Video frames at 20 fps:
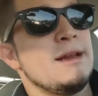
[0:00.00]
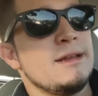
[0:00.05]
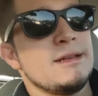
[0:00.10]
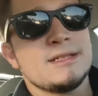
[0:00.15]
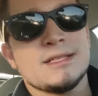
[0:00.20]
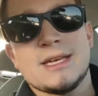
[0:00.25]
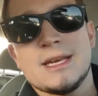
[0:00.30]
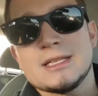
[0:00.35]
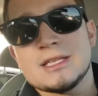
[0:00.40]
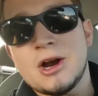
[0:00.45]
And
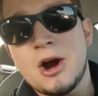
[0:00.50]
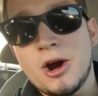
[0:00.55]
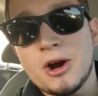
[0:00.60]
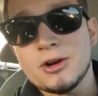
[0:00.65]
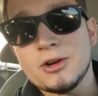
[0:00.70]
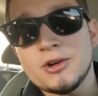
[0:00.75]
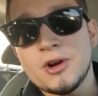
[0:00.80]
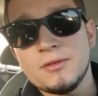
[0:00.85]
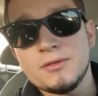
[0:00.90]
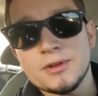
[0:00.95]
it gets
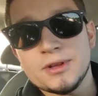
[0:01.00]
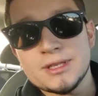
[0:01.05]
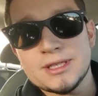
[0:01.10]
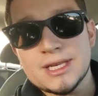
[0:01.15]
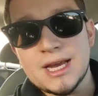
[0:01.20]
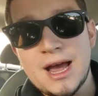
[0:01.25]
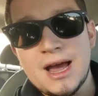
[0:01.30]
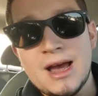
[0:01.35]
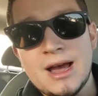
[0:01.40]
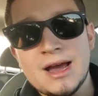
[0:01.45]
harder over
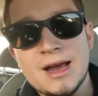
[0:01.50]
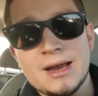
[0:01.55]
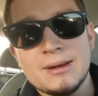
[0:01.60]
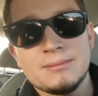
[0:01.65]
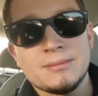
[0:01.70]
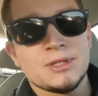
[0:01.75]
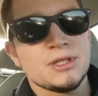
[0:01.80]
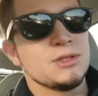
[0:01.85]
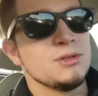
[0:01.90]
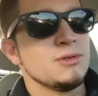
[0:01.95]
the
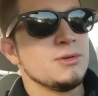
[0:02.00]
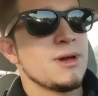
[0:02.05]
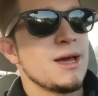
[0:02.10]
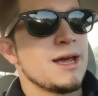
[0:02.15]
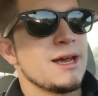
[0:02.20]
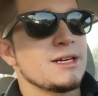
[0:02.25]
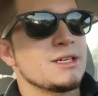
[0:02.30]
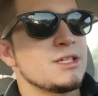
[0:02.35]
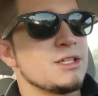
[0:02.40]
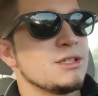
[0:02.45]
time to
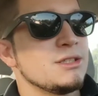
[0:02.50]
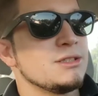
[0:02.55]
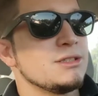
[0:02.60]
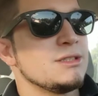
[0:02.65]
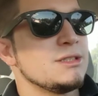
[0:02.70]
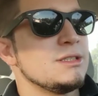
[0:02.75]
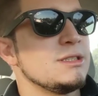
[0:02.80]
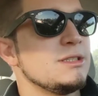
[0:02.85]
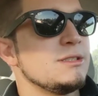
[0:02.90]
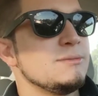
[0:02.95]

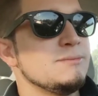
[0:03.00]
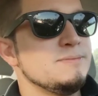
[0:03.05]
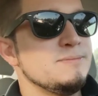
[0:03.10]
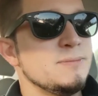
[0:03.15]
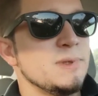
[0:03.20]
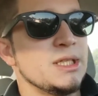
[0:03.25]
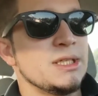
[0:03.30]
actually,